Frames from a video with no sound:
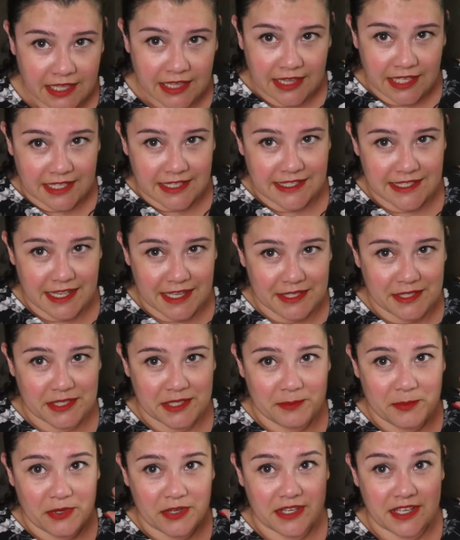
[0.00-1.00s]
Let's get
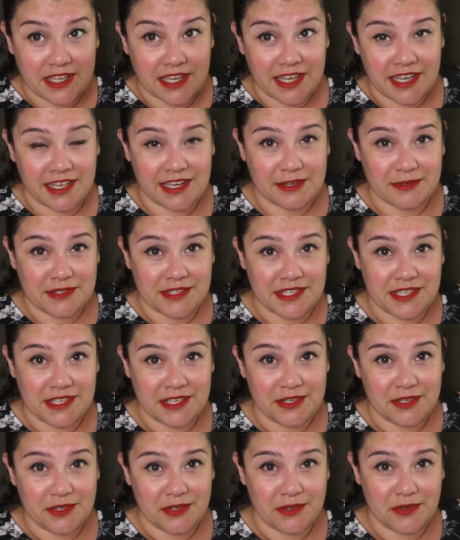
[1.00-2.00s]
to the book and I'll
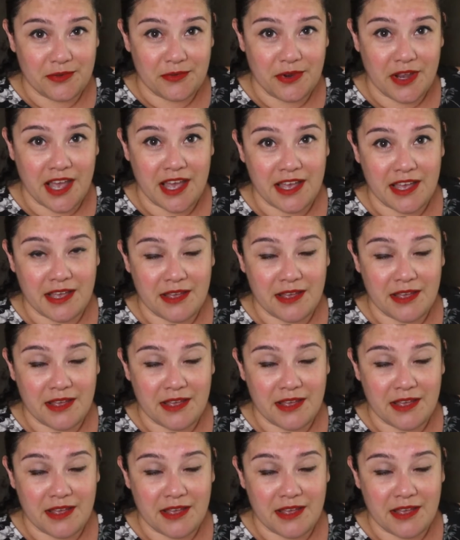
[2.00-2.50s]
see you